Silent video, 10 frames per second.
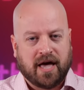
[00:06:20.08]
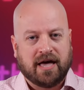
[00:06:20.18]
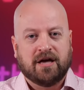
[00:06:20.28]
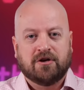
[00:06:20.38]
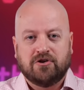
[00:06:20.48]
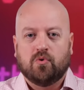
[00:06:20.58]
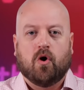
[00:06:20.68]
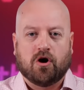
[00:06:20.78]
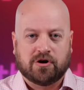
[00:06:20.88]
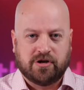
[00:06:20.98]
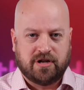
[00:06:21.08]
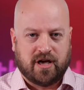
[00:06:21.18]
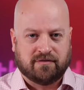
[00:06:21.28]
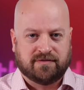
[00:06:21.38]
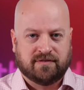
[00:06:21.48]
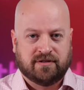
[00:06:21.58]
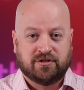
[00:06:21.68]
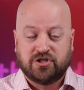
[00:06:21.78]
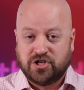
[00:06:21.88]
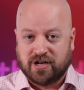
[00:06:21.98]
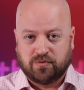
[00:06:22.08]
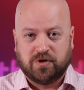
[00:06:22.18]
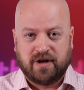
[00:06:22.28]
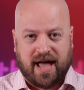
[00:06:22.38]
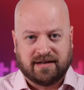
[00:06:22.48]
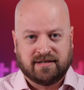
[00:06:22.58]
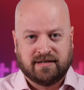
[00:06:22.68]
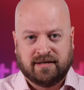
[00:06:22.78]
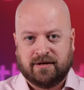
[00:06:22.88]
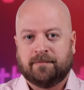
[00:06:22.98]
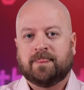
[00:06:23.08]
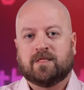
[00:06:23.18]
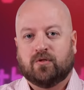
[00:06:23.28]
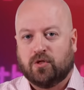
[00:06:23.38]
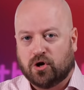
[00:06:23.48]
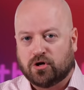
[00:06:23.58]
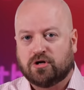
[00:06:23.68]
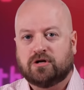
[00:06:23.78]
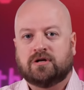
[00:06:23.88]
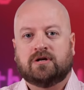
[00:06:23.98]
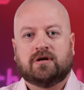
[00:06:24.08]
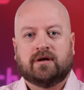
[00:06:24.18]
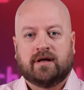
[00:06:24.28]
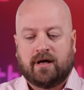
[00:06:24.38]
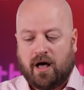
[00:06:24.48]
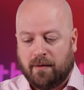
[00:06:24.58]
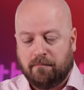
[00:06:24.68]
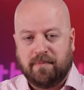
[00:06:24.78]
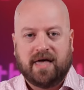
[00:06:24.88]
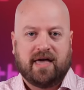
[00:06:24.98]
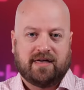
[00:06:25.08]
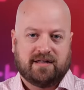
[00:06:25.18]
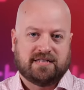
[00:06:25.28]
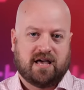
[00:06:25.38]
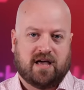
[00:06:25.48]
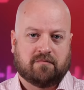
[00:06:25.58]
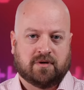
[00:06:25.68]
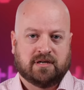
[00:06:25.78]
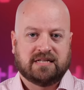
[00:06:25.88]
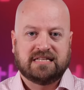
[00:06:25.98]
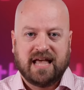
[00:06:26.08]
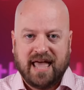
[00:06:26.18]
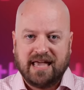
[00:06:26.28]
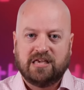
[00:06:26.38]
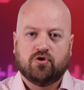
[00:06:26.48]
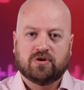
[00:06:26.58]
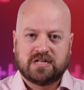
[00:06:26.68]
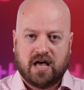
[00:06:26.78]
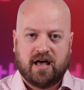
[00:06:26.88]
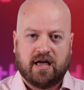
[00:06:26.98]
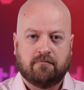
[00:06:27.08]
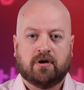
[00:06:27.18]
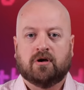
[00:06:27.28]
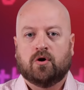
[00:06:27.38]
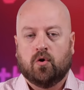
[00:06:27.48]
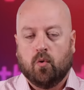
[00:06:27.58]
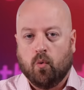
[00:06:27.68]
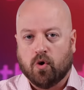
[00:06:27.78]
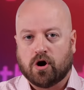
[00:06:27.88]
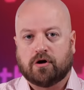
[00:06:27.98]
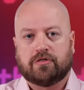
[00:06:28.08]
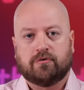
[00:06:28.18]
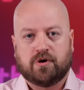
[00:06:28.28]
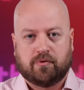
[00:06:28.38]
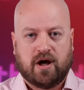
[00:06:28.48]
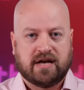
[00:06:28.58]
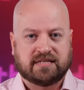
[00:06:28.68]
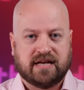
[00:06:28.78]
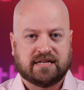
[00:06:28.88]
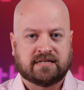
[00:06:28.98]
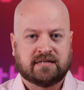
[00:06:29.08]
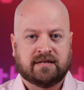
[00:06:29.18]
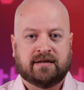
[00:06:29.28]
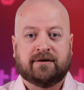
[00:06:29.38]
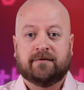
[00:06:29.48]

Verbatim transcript: Okay? You are good enough just where you're at. Learn a bit at a time. Take your time, work through the process,